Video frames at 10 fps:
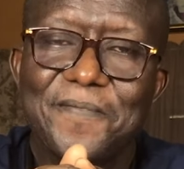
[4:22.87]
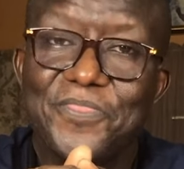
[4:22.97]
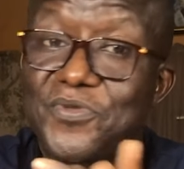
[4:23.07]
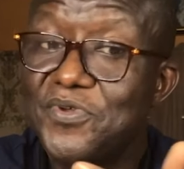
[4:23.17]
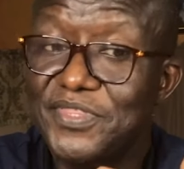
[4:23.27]

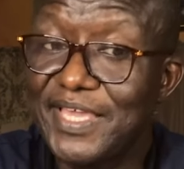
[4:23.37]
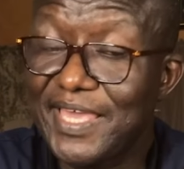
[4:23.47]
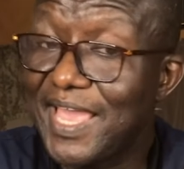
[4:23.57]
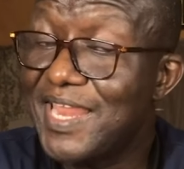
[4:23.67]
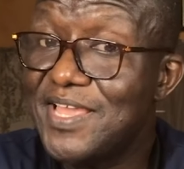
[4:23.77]
Do you take
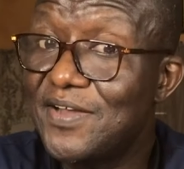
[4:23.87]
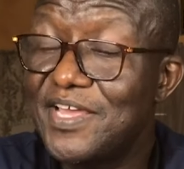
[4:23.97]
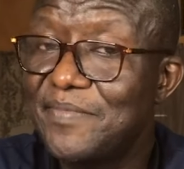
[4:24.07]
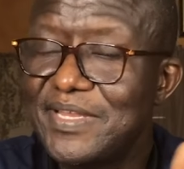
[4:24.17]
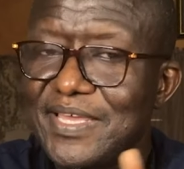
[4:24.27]
any
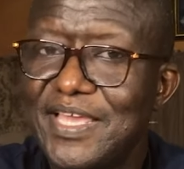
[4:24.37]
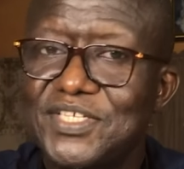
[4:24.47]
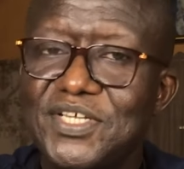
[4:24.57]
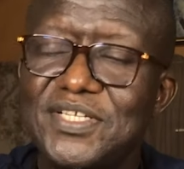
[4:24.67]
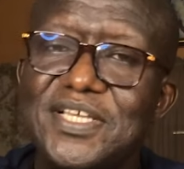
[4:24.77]
other
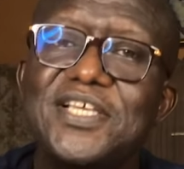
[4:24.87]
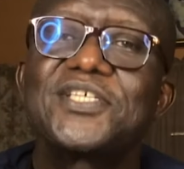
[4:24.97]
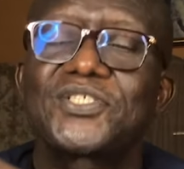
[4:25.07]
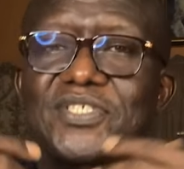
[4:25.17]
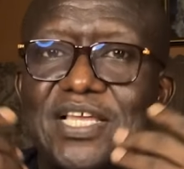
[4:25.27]
medication
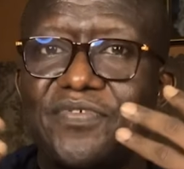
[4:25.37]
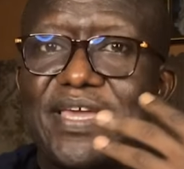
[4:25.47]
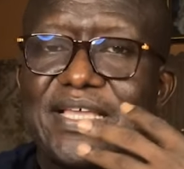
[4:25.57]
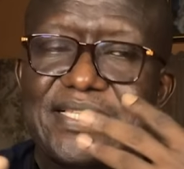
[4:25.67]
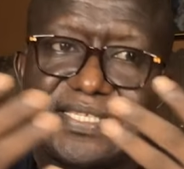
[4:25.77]
so that we
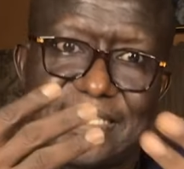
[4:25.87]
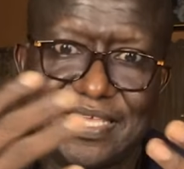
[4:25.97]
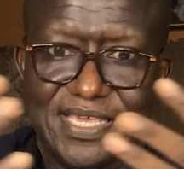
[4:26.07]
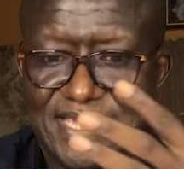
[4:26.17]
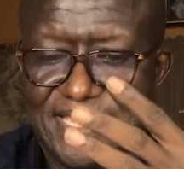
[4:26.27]
can
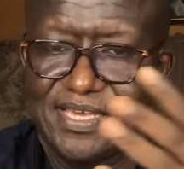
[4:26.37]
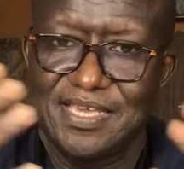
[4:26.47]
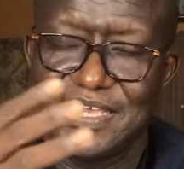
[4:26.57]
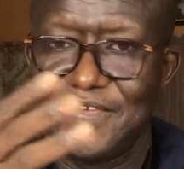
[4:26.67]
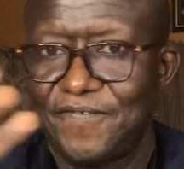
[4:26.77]
see
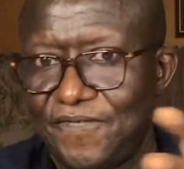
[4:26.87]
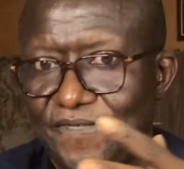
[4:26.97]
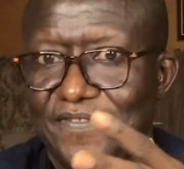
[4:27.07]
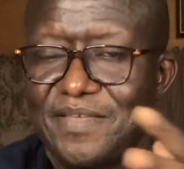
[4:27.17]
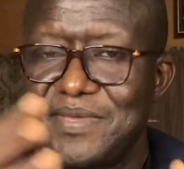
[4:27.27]

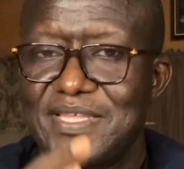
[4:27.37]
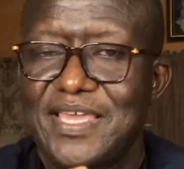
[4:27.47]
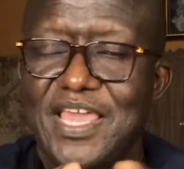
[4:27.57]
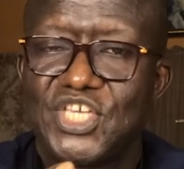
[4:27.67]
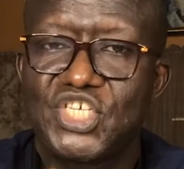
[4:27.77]
if the
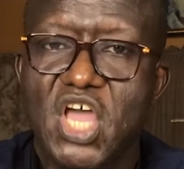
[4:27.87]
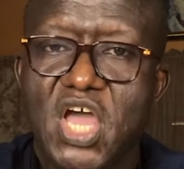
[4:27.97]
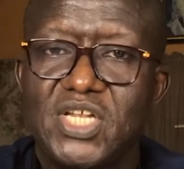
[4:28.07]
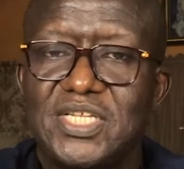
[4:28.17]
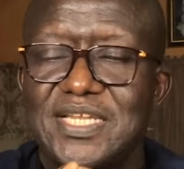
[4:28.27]

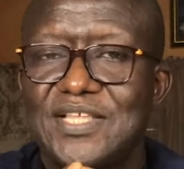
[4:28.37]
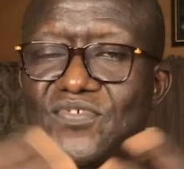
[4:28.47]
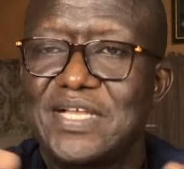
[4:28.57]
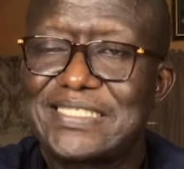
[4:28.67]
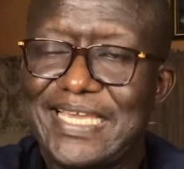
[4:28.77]
medication that
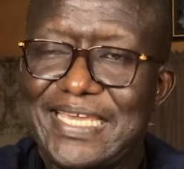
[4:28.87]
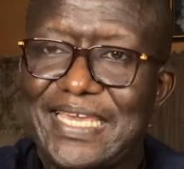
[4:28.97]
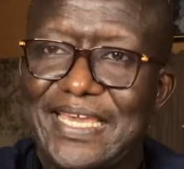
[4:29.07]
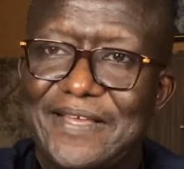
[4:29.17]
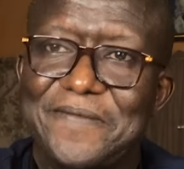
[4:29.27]
you are
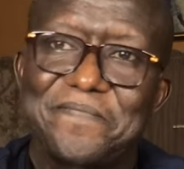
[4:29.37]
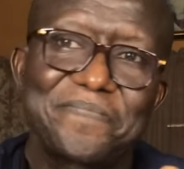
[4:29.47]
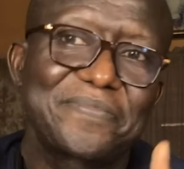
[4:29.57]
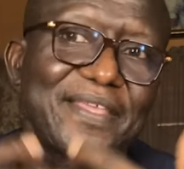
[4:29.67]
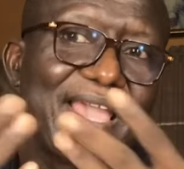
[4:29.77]
taking
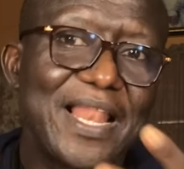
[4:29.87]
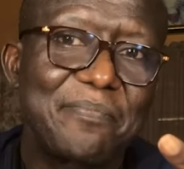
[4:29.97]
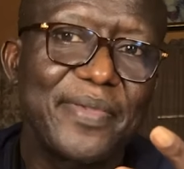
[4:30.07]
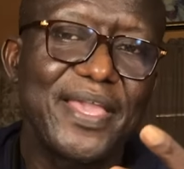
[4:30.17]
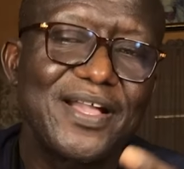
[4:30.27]

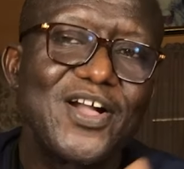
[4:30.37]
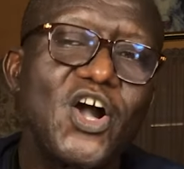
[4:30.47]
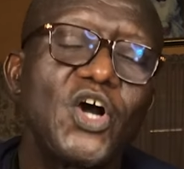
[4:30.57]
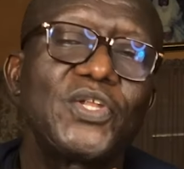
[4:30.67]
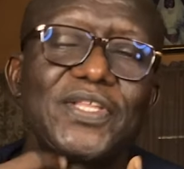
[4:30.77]
helping
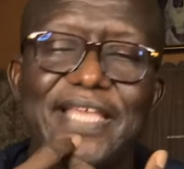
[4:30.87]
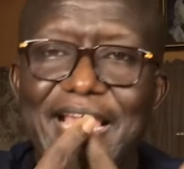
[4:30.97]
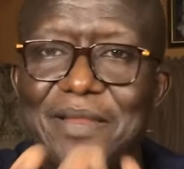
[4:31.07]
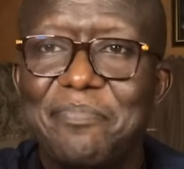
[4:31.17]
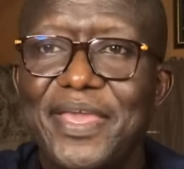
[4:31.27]
or not
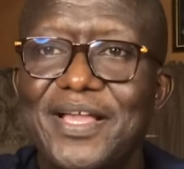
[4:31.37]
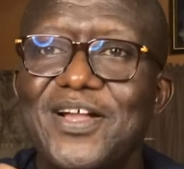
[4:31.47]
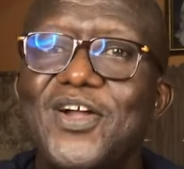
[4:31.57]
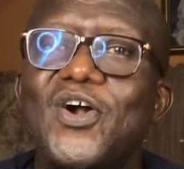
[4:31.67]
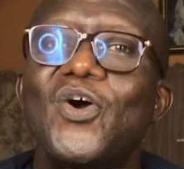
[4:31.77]
helping
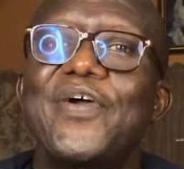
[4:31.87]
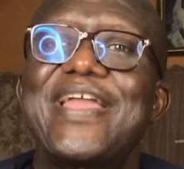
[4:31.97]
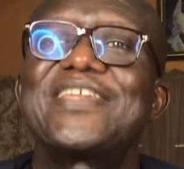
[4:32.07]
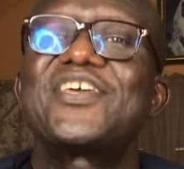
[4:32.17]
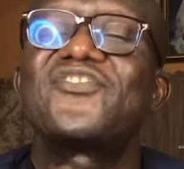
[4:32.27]
or
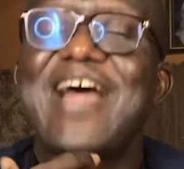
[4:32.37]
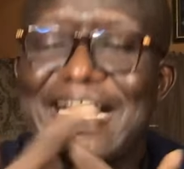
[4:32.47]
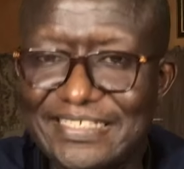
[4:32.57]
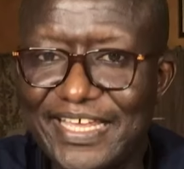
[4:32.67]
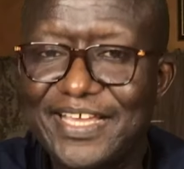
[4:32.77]

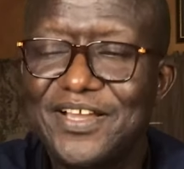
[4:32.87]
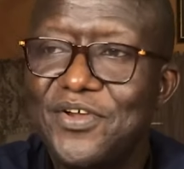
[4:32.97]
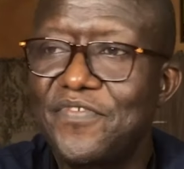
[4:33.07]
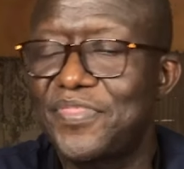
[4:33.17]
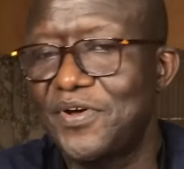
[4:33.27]
interacting
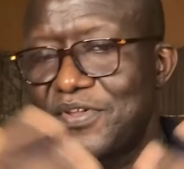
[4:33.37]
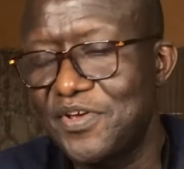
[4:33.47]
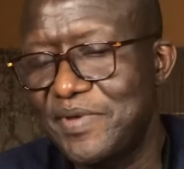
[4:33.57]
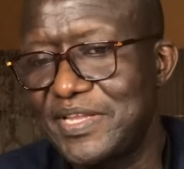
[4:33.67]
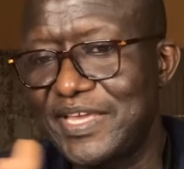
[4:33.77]
with other
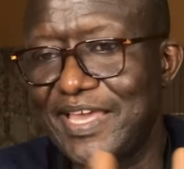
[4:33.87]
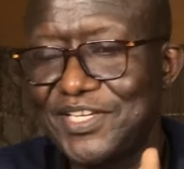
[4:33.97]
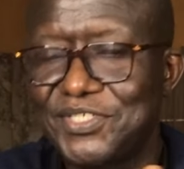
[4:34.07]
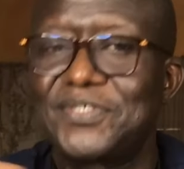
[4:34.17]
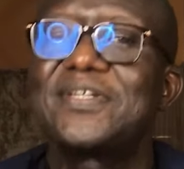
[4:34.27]

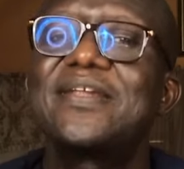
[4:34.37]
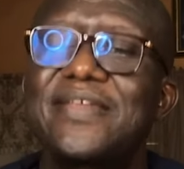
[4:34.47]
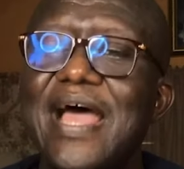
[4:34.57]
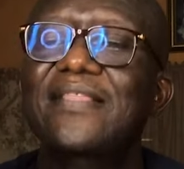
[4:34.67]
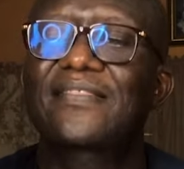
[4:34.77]
medication.
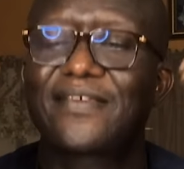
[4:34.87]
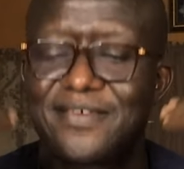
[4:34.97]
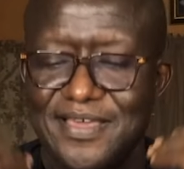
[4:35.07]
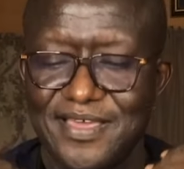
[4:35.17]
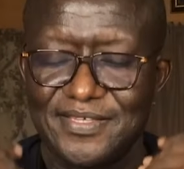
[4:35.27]
That
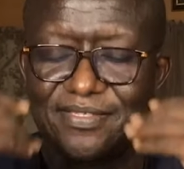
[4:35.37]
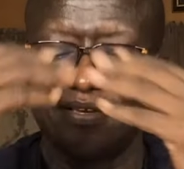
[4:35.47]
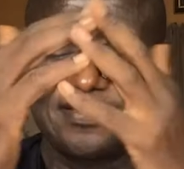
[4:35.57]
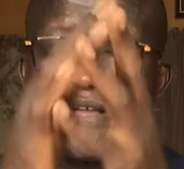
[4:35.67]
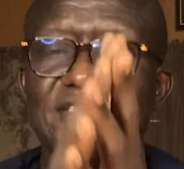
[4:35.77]
is the
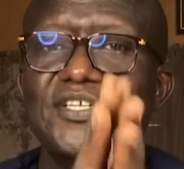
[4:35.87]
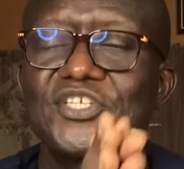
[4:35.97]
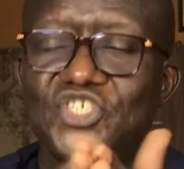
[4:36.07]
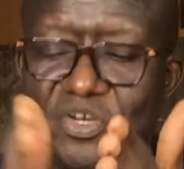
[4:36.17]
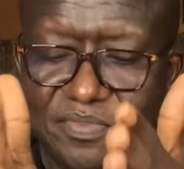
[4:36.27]
doctor's
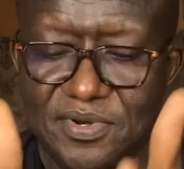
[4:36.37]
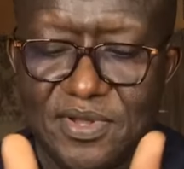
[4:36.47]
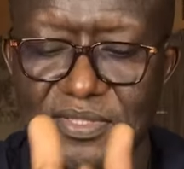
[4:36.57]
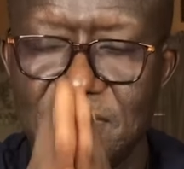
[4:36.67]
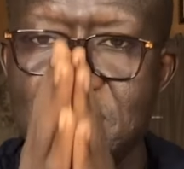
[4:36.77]
job,
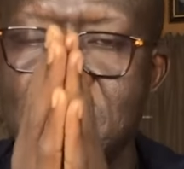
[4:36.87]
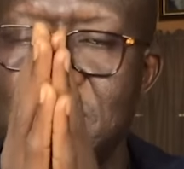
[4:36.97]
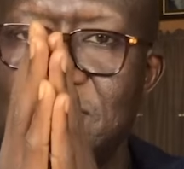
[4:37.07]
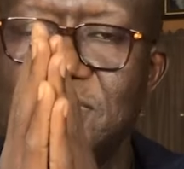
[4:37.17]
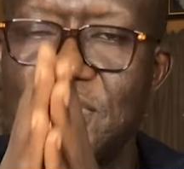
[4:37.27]
not
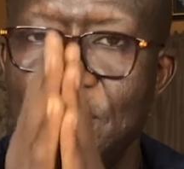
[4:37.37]
yours.